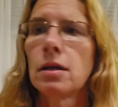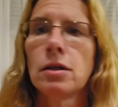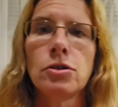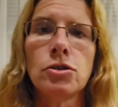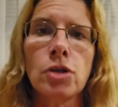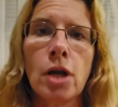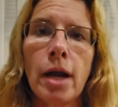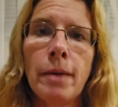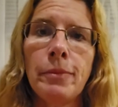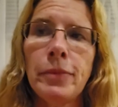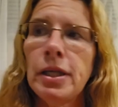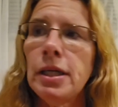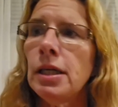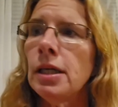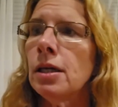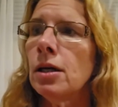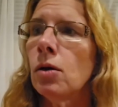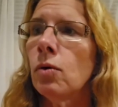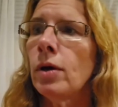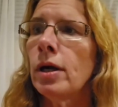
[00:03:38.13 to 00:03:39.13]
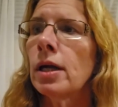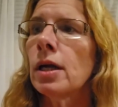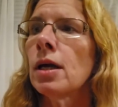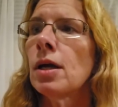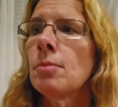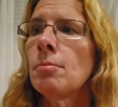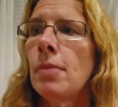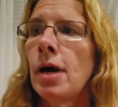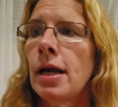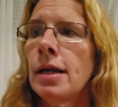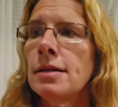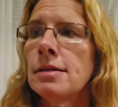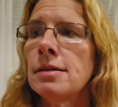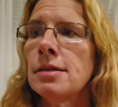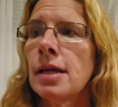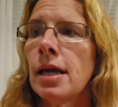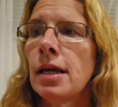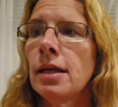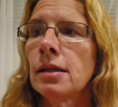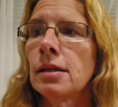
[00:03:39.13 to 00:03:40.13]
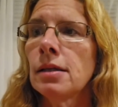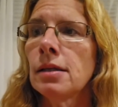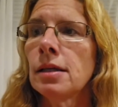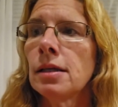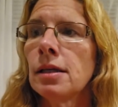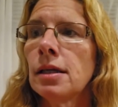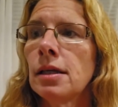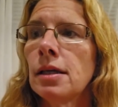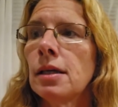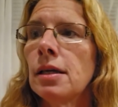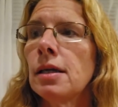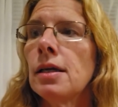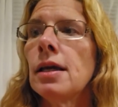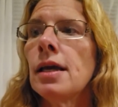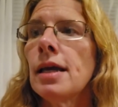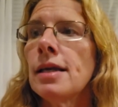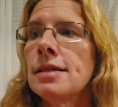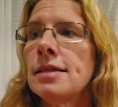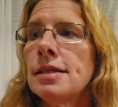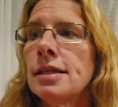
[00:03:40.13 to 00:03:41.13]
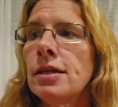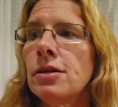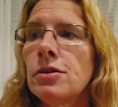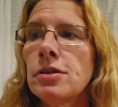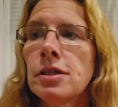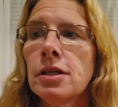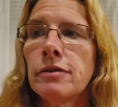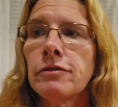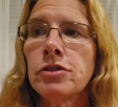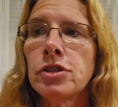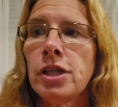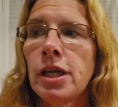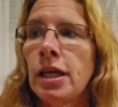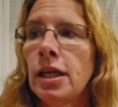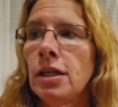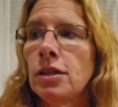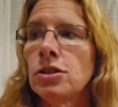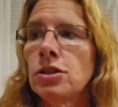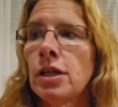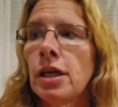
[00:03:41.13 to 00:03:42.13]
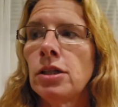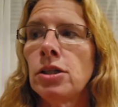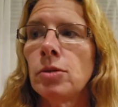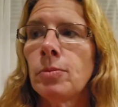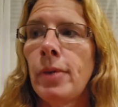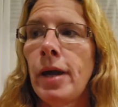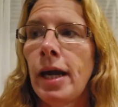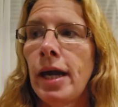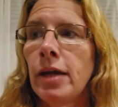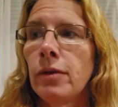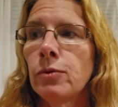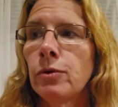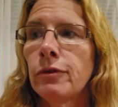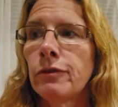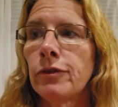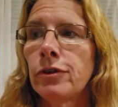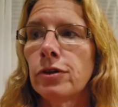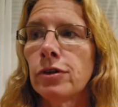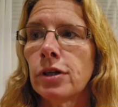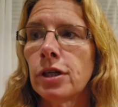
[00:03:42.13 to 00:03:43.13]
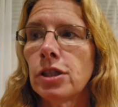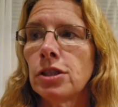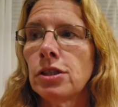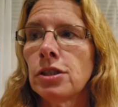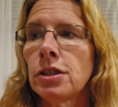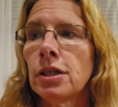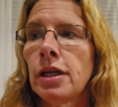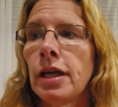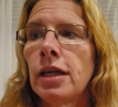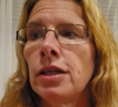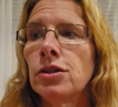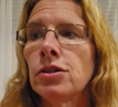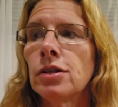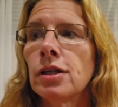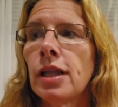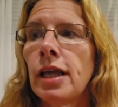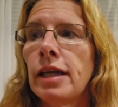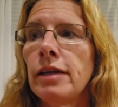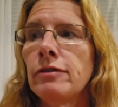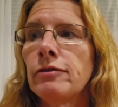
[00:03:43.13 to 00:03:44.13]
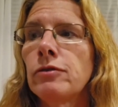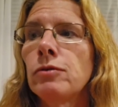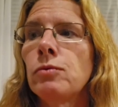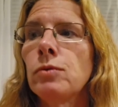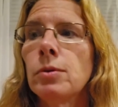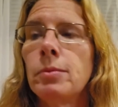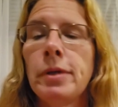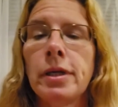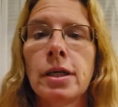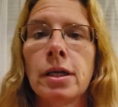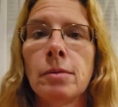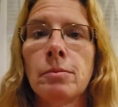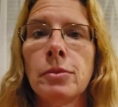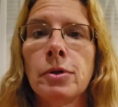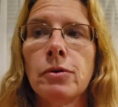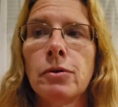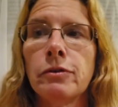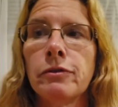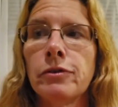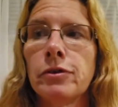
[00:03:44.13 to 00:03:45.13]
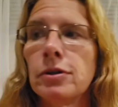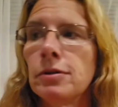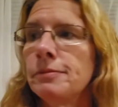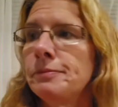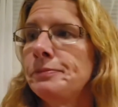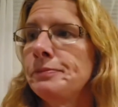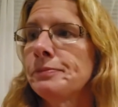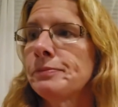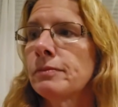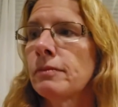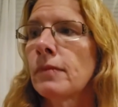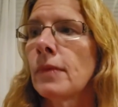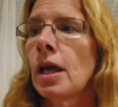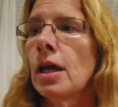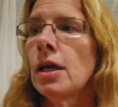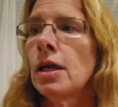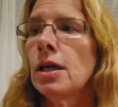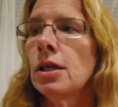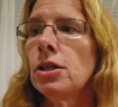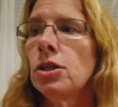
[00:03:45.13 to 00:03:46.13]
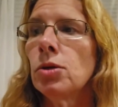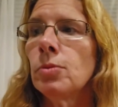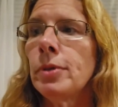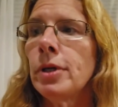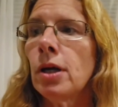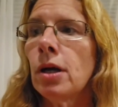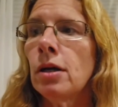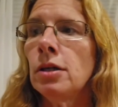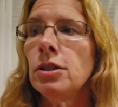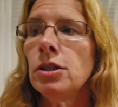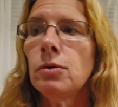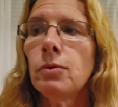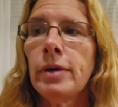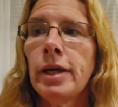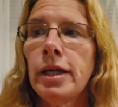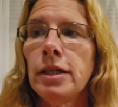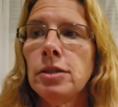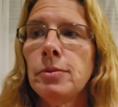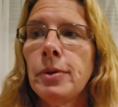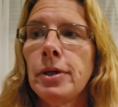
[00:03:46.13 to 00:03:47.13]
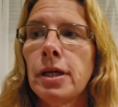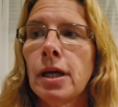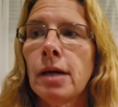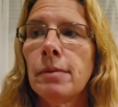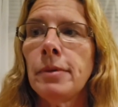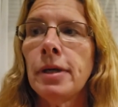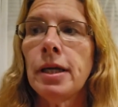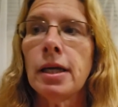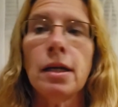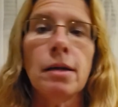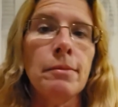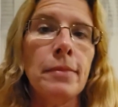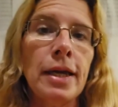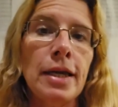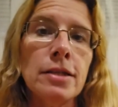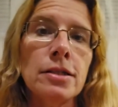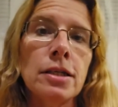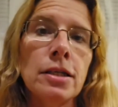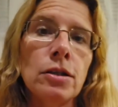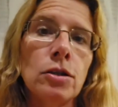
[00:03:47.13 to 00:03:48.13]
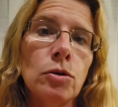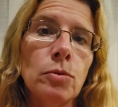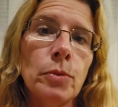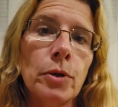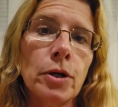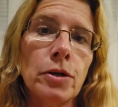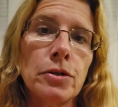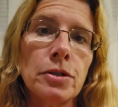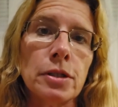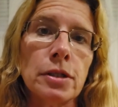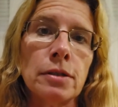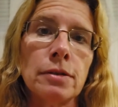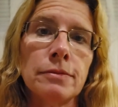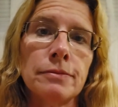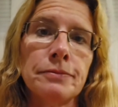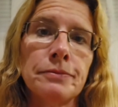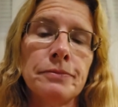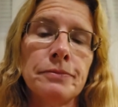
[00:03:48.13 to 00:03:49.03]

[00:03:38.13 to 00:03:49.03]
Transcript: Drop the egoic mindset and see yourself change, and your path will flourish, and your life will become beautiful. You'll be on your way to becoming an amazing new person.